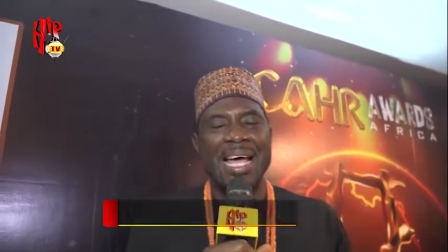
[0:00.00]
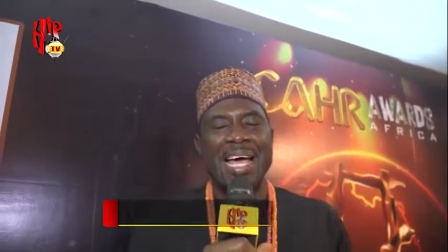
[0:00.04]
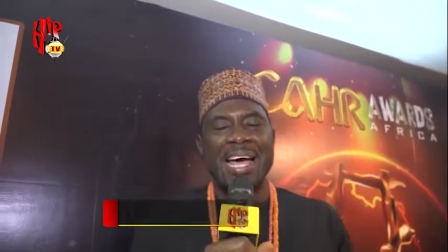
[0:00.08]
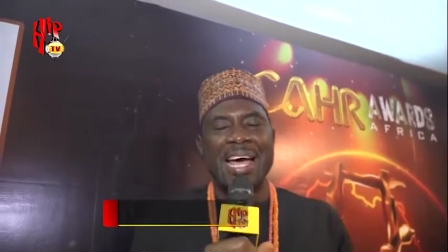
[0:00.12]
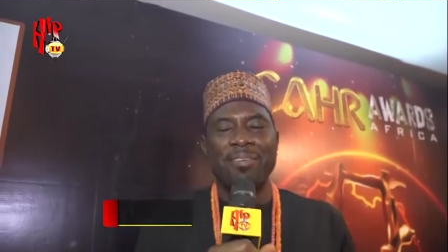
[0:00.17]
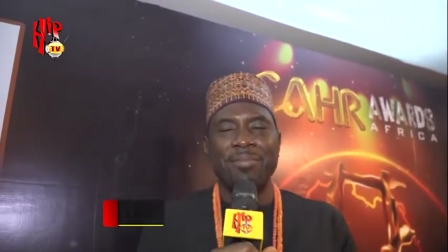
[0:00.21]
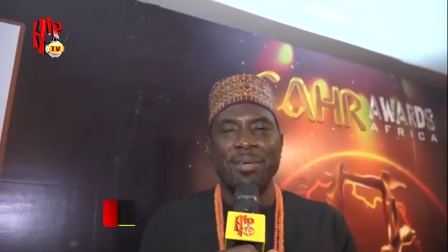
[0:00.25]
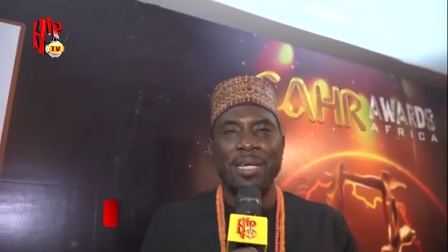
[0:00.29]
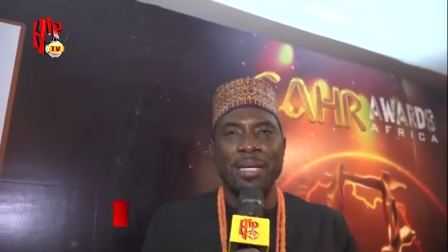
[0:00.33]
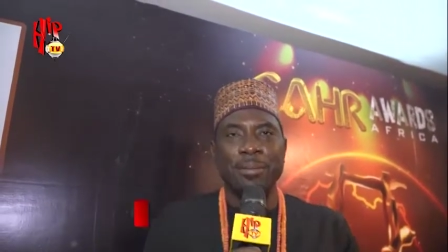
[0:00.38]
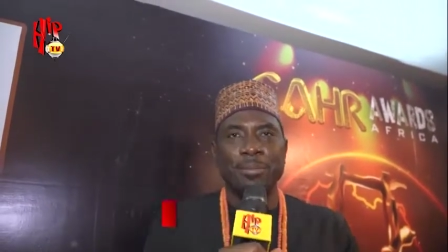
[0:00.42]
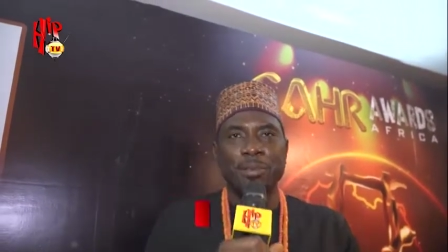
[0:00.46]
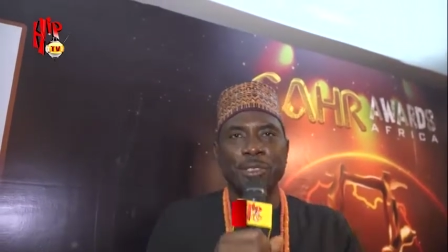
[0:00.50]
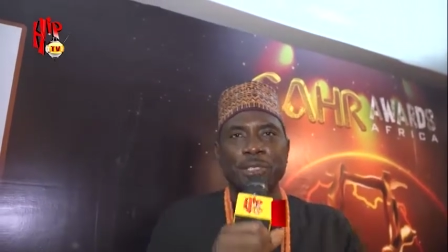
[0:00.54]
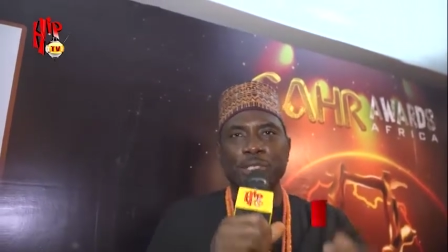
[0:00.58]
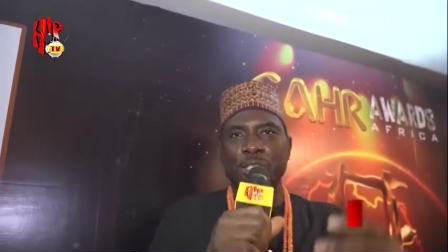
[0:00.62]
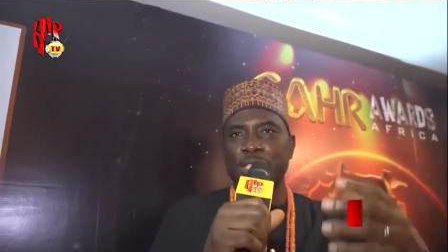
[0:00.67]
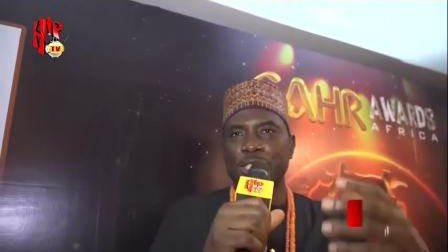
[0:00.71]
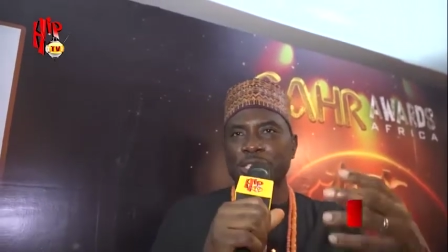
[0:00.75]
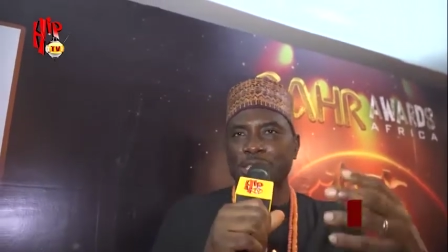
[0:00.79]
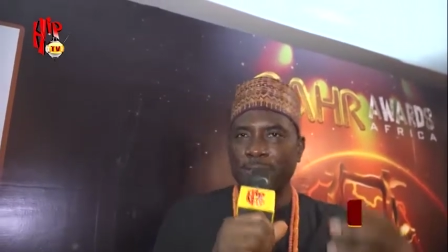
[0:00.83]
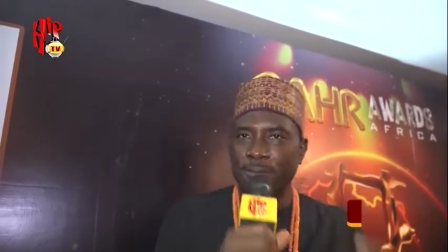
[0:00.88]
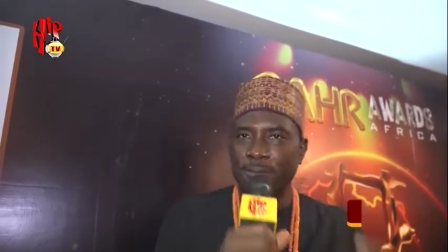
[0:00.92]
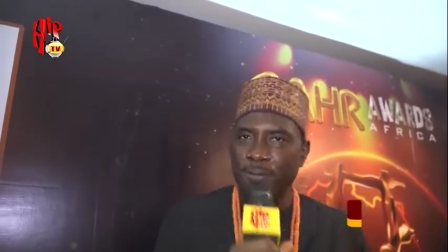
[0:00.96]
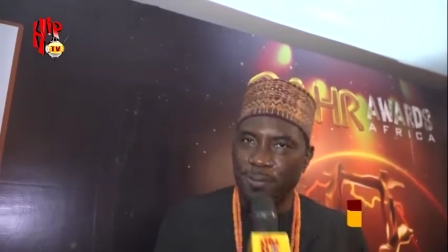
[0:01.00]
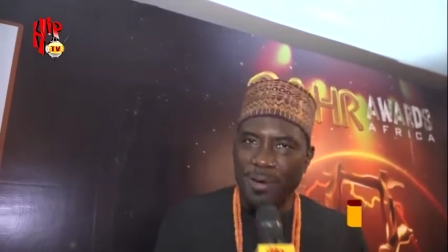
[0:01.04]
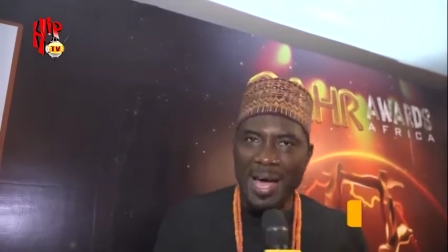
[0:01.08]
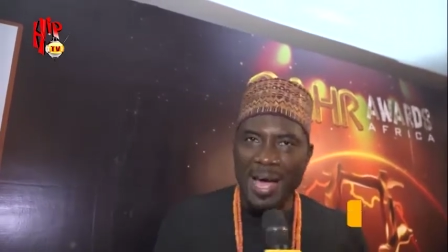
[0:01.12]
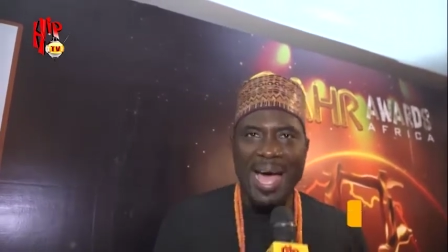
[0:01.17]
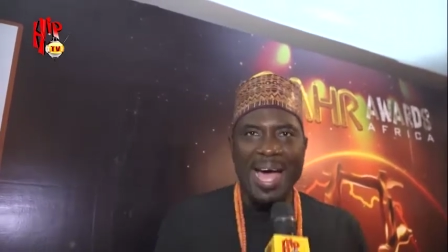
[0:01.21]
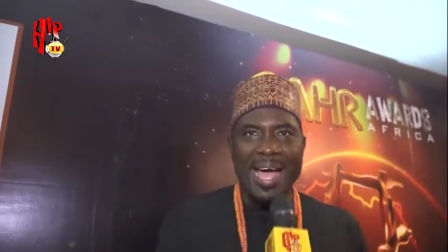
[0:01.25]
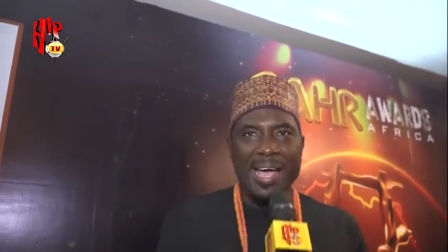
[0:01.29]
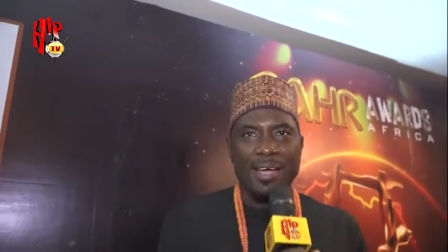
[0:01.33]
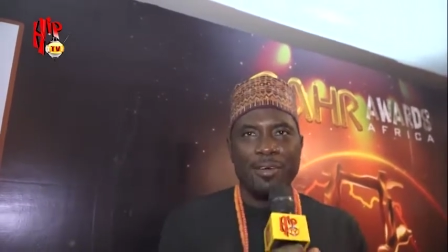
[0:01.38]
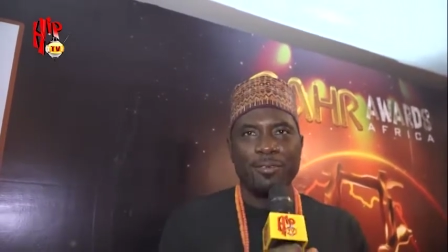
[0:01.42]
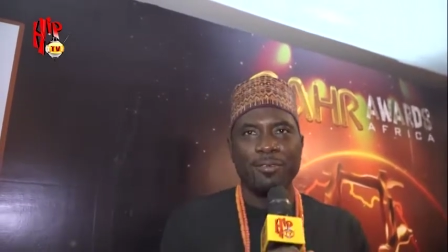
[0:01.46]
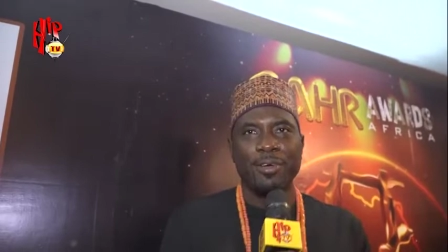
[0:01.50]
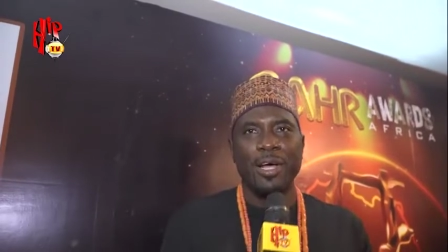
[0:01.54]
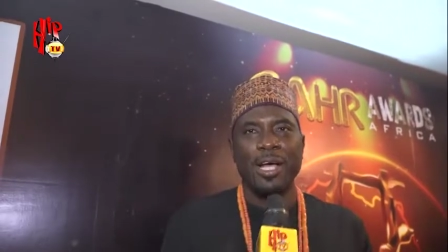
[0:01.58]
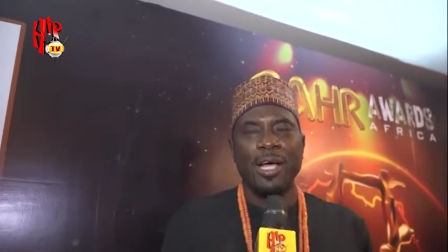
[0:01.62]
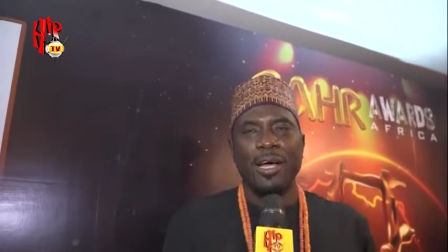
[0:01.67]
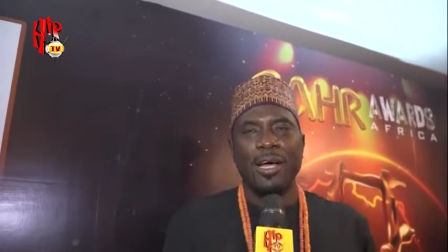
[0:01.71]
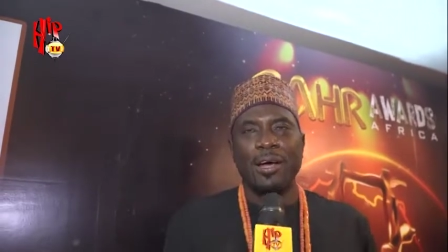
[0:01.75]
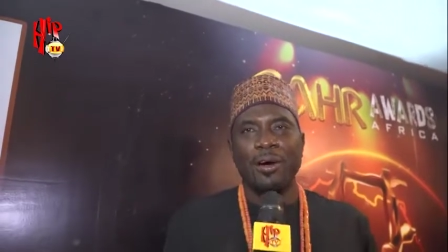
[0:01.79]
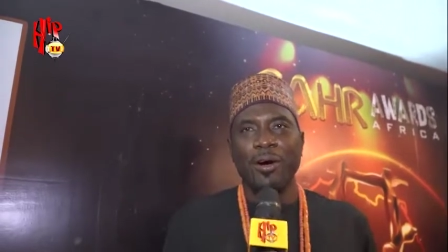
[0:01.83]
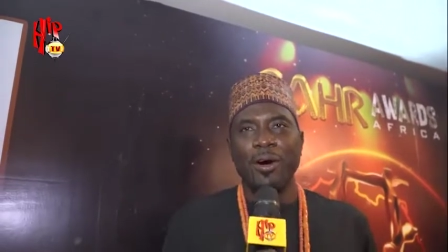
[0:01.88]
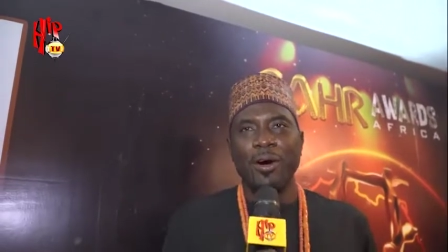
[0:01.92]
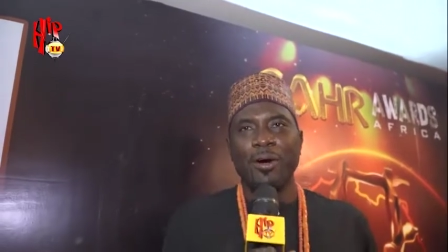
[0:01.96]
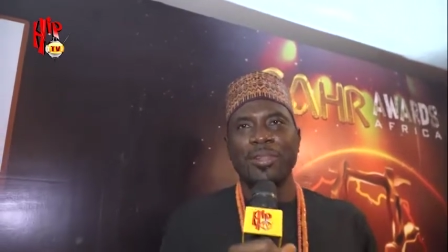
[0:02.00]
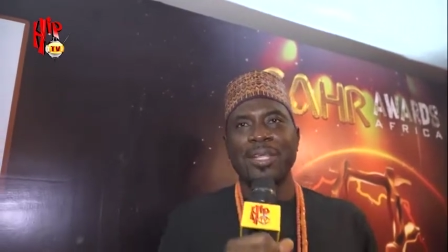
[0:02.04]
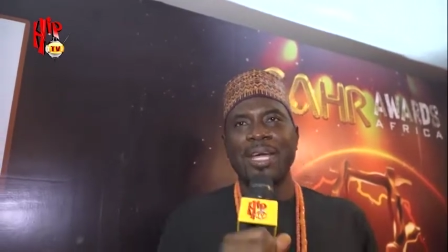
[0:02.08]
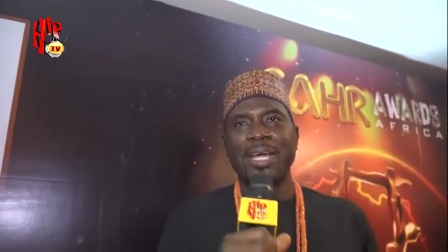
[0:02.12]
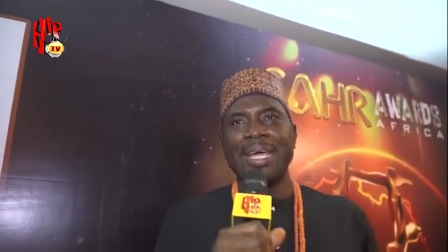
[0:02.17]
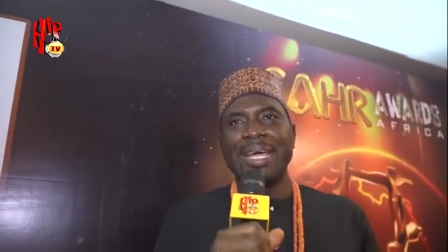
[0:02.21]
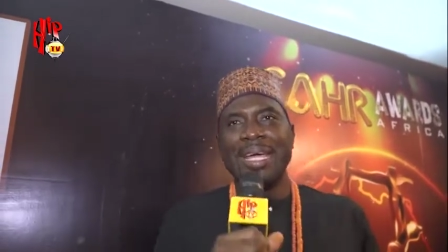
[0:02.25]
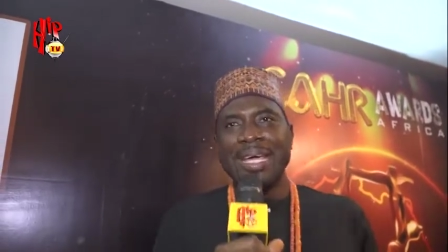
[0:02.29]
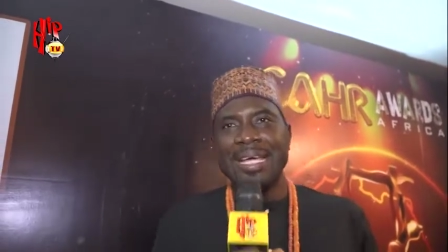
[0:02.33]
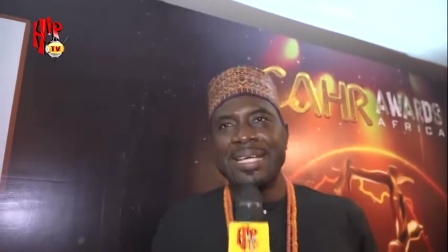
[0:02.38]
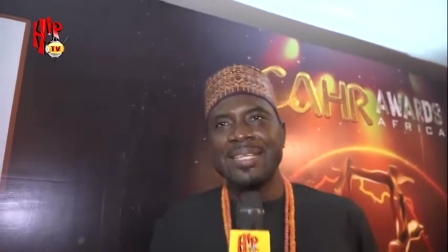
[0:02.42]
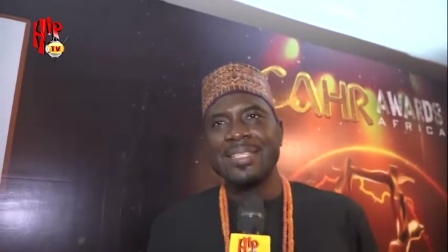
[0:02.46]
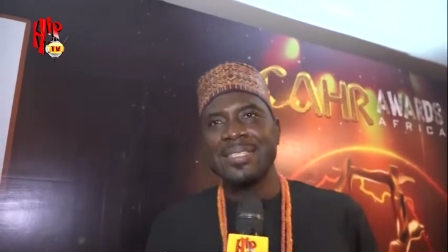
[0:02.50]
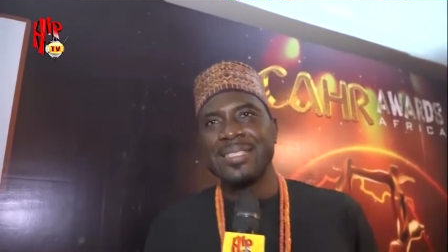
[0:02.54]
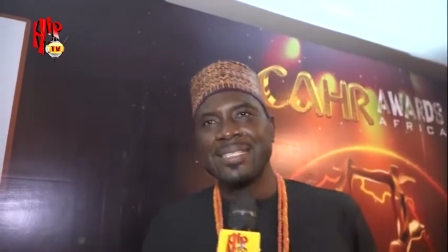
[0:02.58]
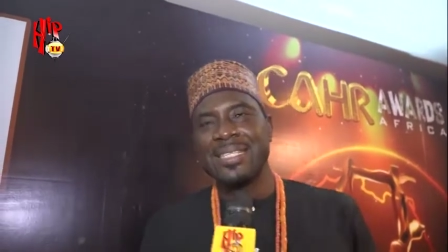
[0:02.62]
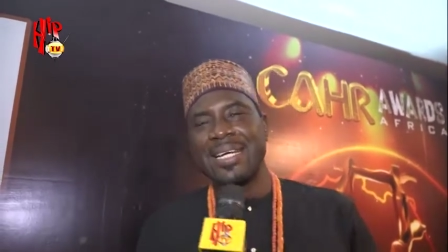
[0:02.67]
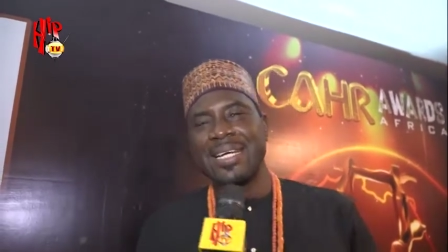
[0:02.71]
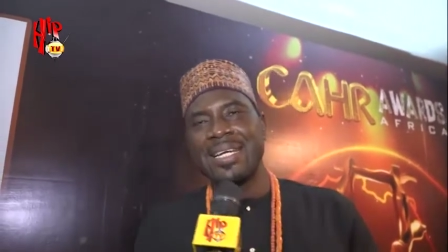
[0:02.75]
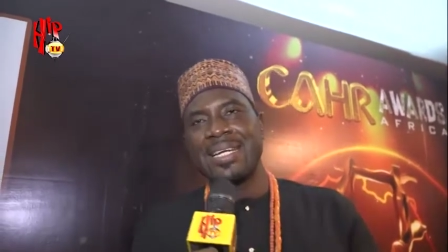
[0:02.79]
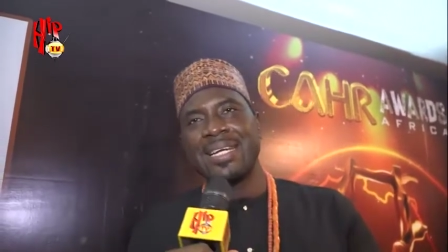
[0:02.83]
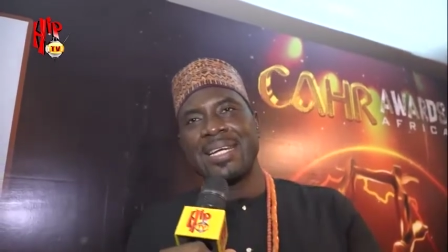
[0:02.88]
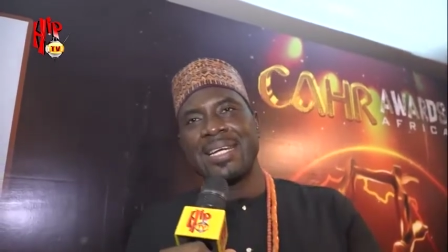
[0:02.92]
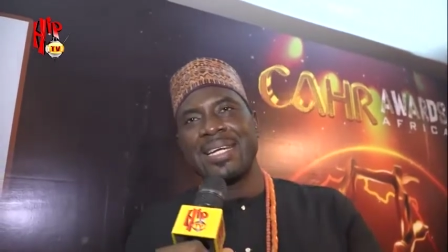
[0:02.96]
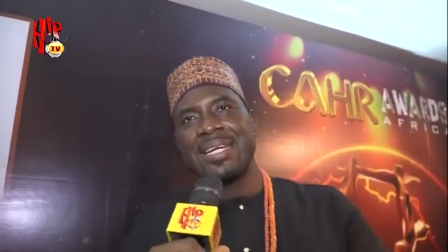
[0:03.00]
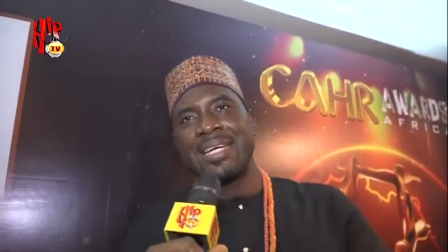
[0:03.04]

have been able to survive all the ills that,